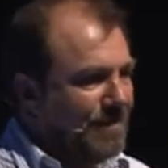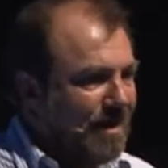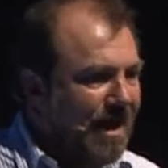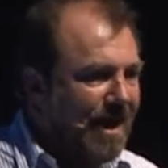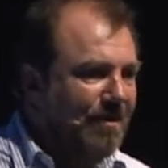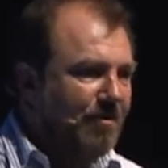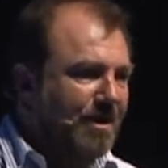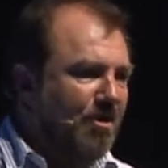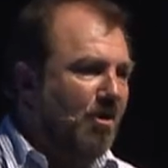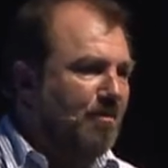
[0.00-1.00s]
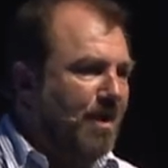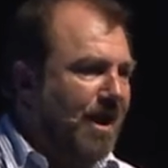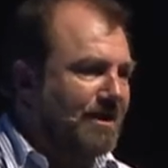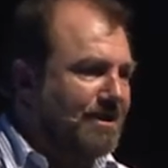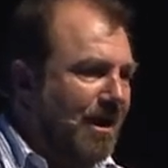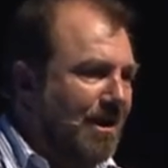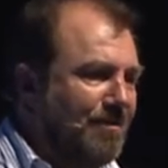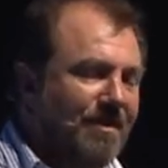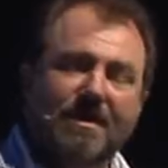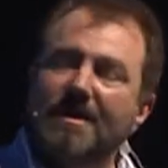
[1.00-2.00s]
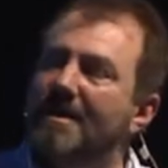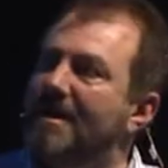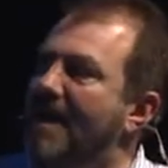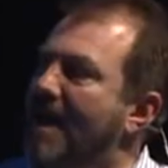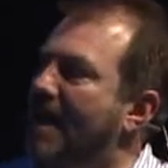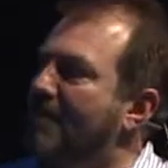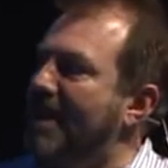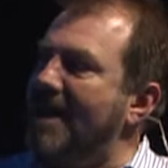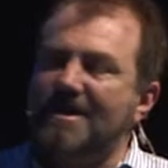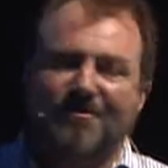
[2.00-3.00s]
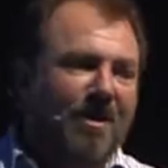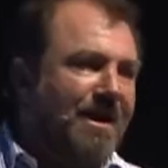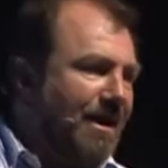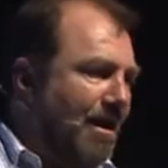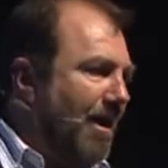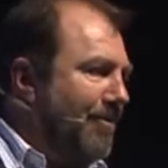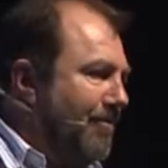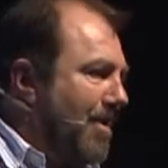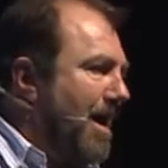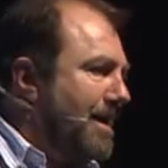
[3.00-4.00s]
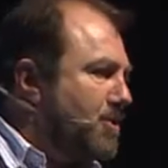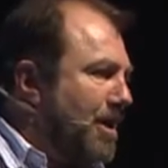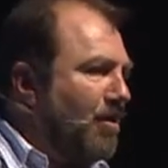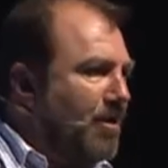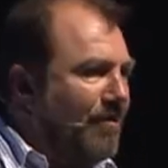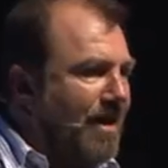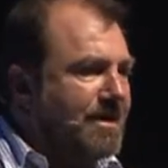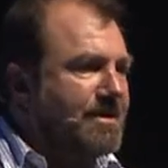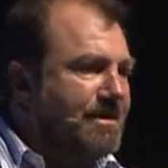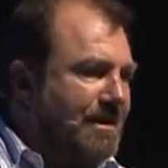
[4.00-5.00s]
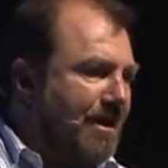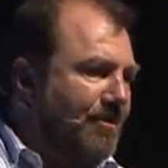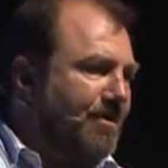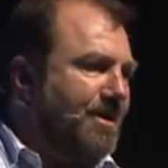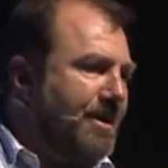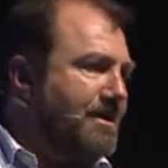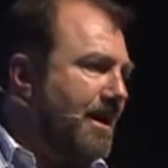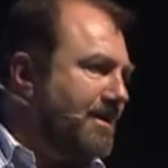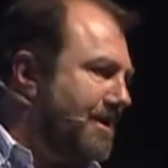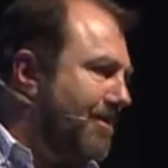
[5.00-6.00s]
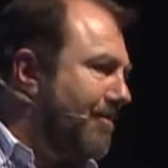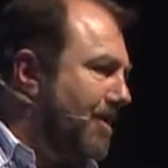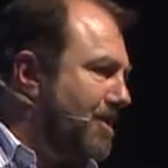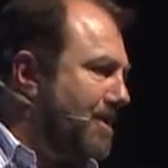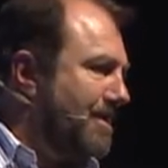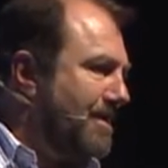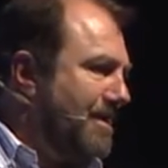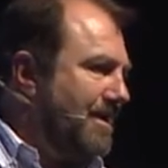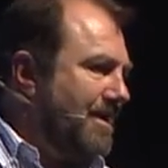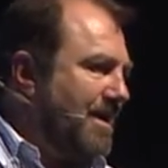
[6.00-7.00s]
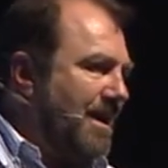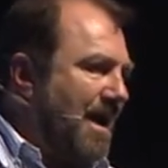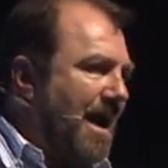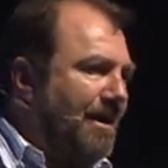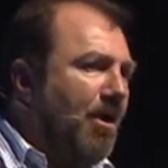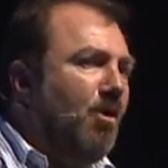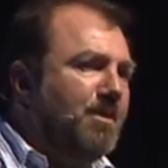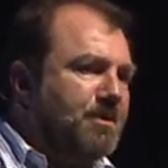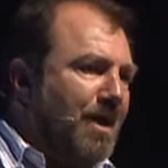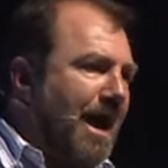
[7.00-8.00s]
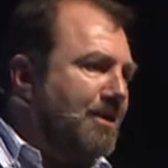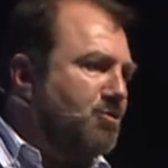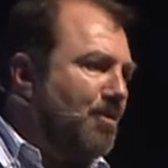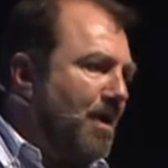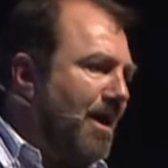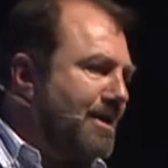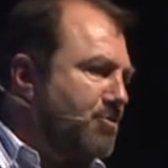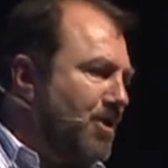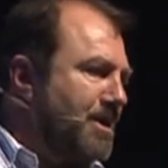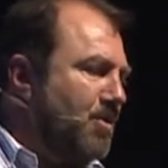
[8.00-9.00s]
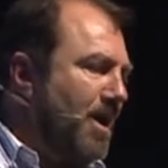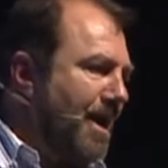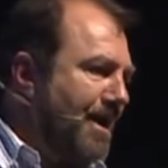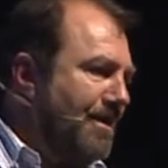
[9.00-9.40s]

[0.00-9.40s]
I had gone part time. But it's funny in life, I took a lot of lessons out of the things I did at Virgin, and they almost began to apply straight away.